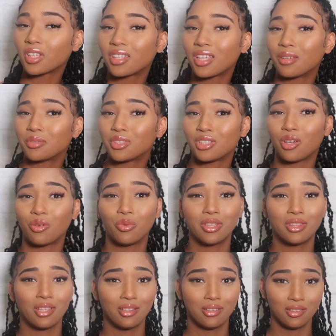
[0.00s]
I came to you
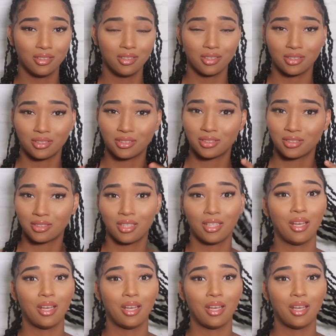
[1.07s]
with the looks,